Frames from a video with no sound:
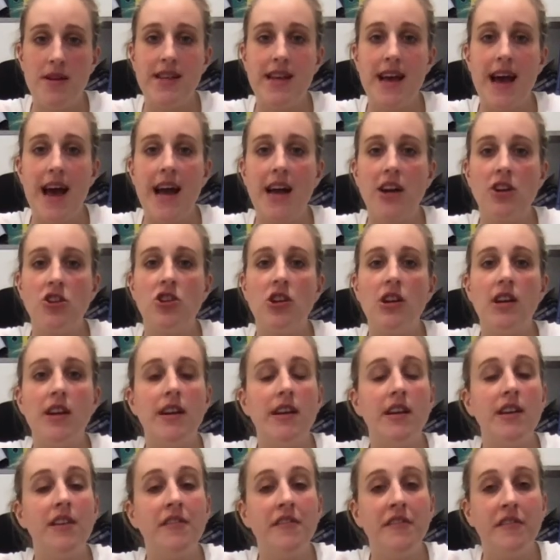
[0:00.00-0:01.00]
actually an
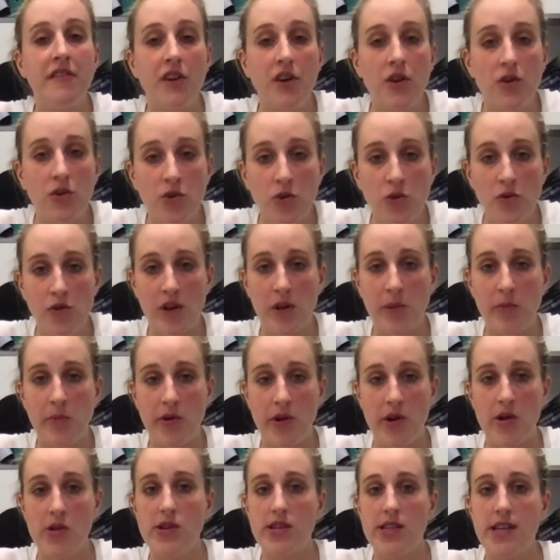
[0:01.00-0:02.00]
evolving
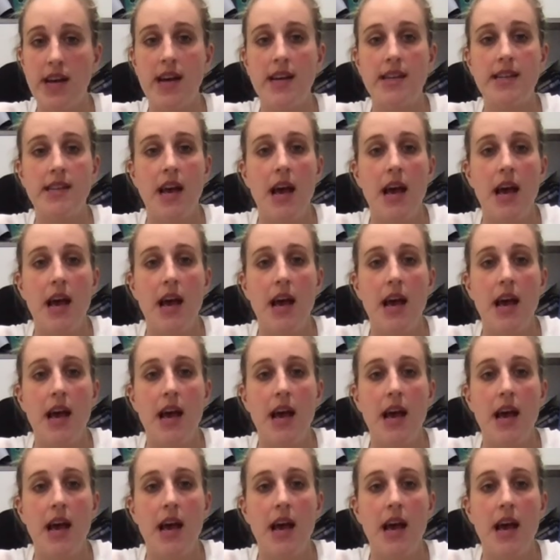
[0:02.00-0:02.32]
process,